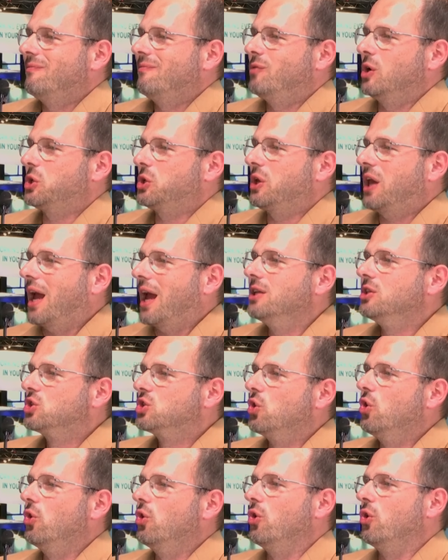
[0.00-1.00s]
what you can
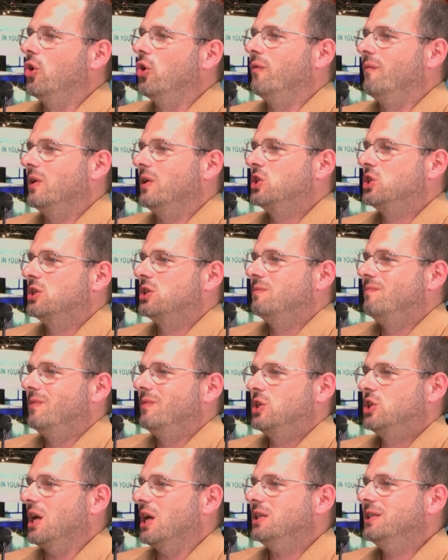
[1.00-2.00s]
do with
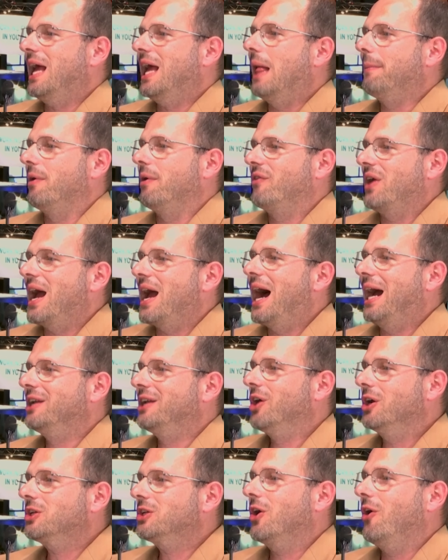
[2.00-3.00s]
just the help of AI,
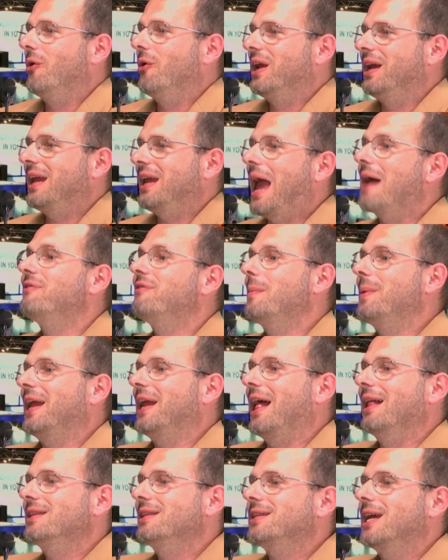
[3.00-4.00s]
not coding, everybody
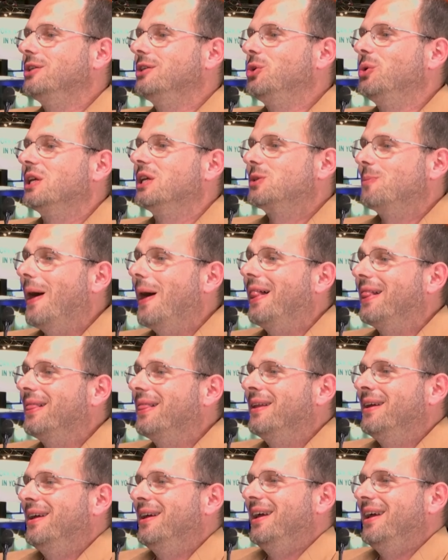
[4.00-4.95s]
else can do as well.